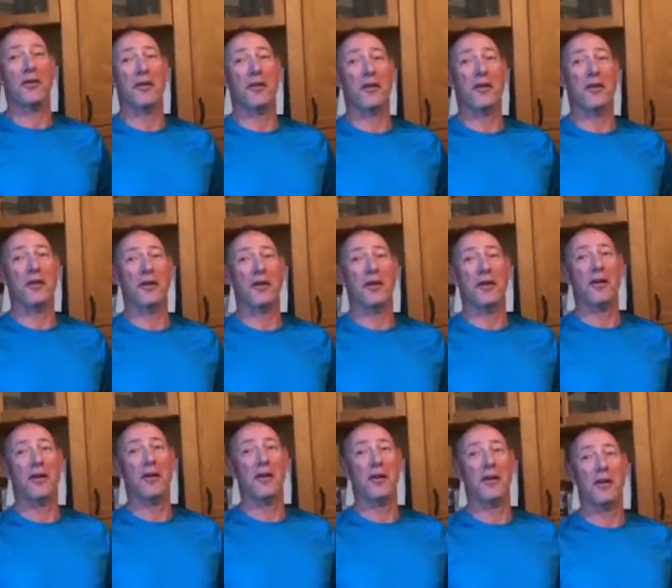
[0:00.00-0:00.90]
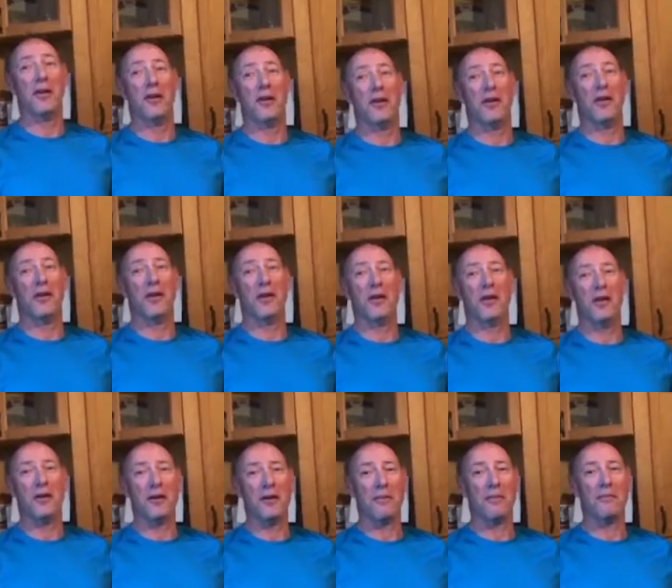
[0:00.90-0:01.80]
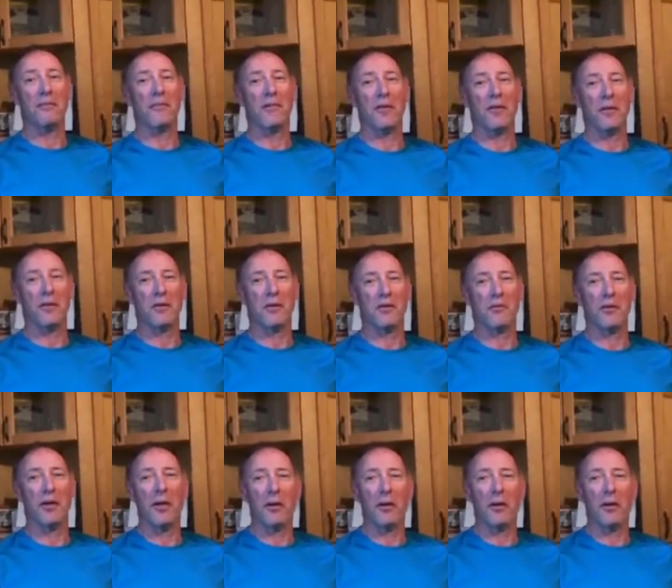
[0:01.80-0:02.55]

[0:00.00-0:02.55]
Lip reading: I think we were on the ground floor. I remember being on the ground floor.